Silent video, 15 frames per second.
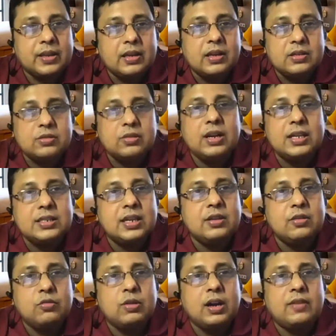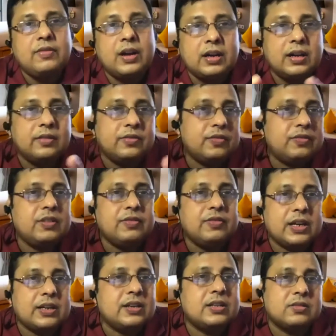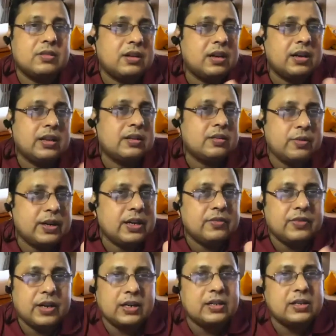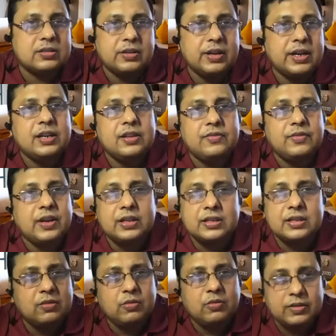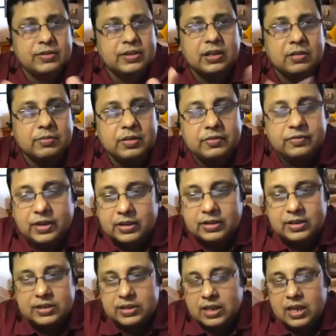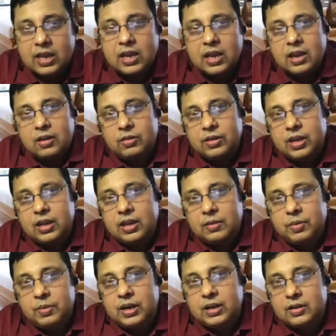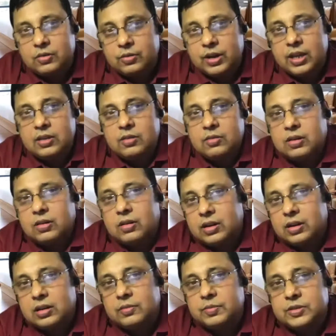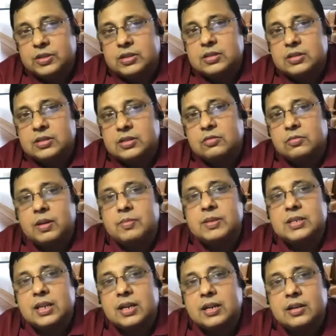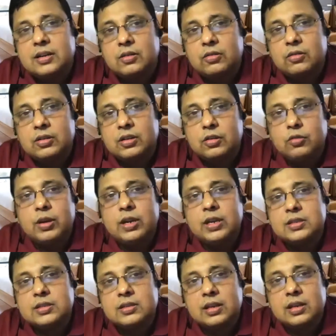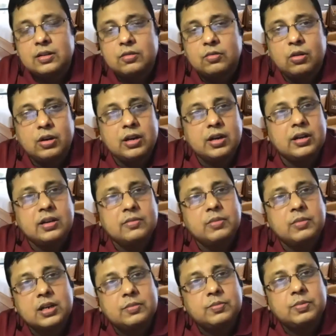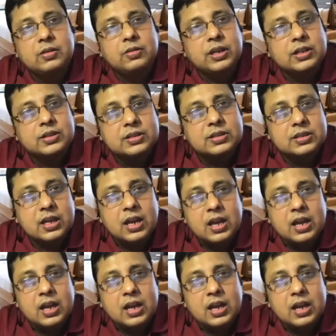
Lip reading: So let's say you have 150 factories or 120 factories or 80 factories or whatever the number of factories. Okay, but today you are not in a position to maybe send your QAs to audit in multiple locations.